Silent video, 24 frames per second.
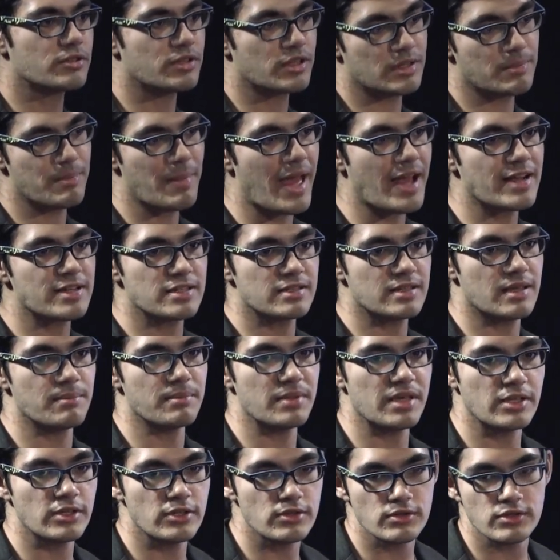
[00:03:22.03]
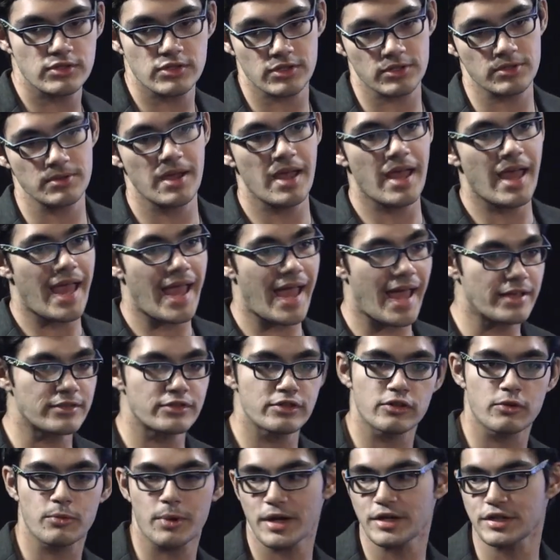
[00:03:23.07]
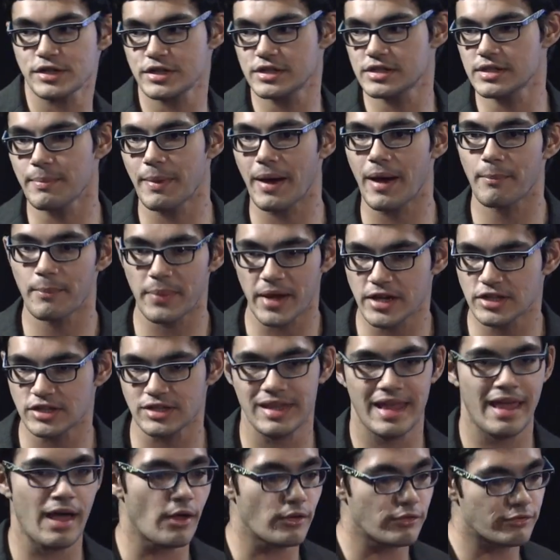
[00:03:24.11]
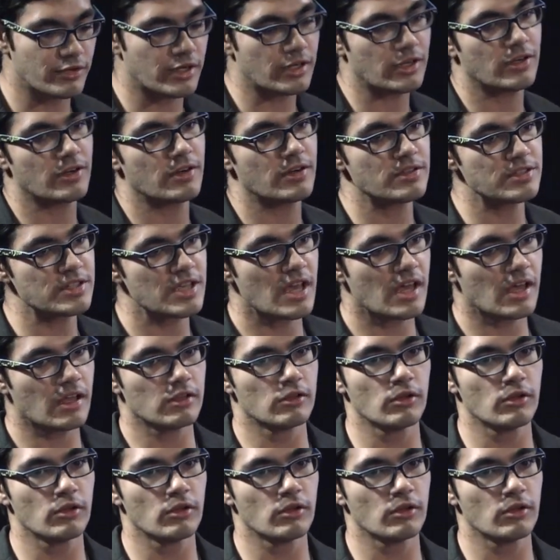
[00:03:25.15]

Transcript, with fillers: You can imagine them being used to answer questions about patient health records,